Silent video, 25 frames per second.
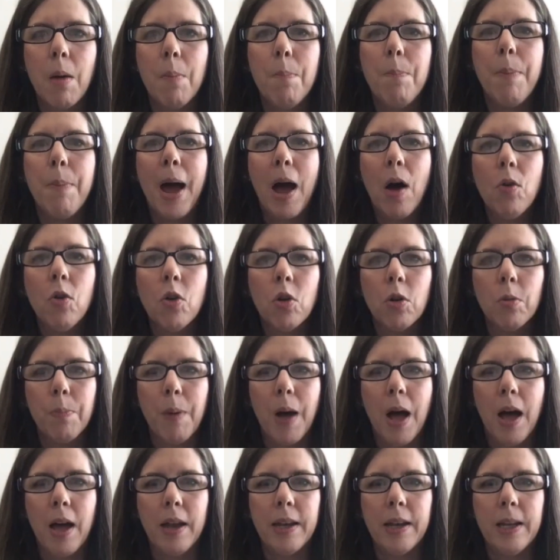about her
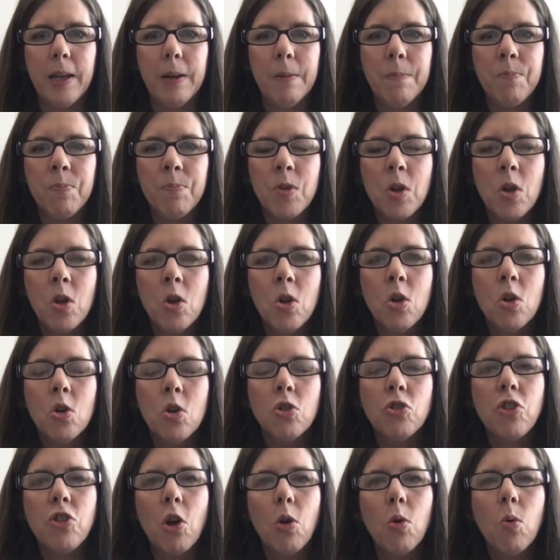body?
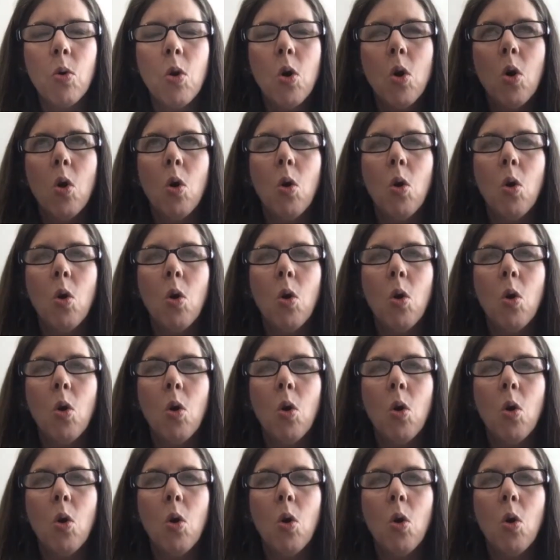So